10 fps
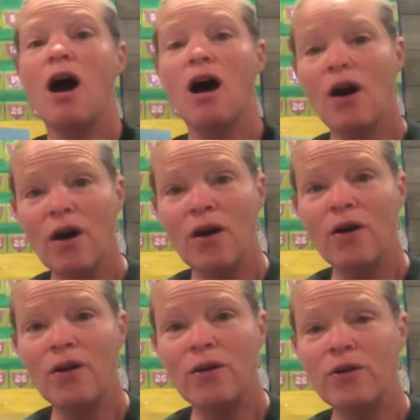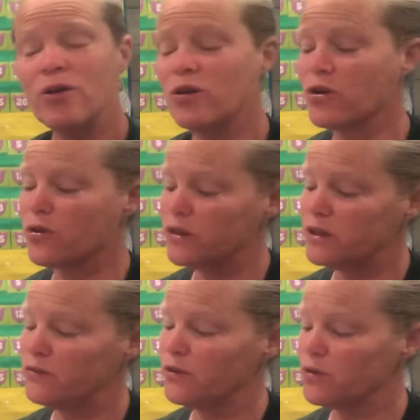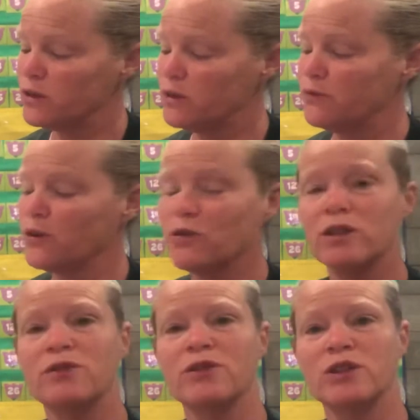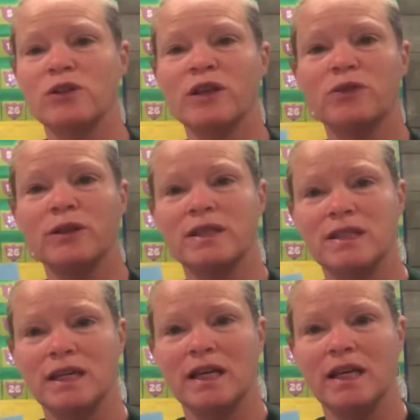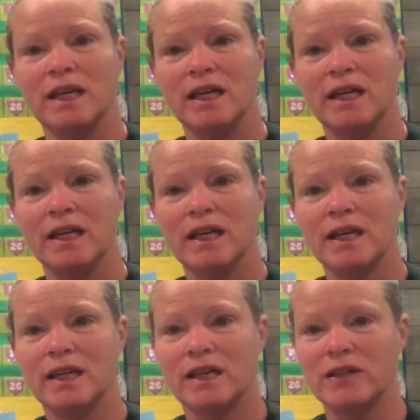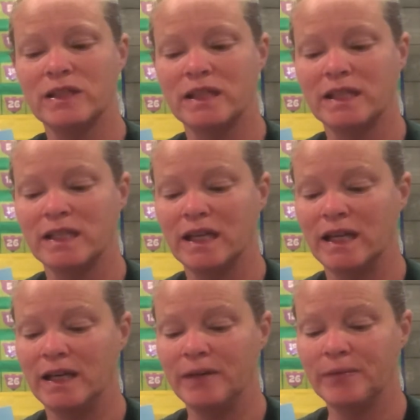Oh, Christopher, Christopher, Christopher starts with C. There's his C.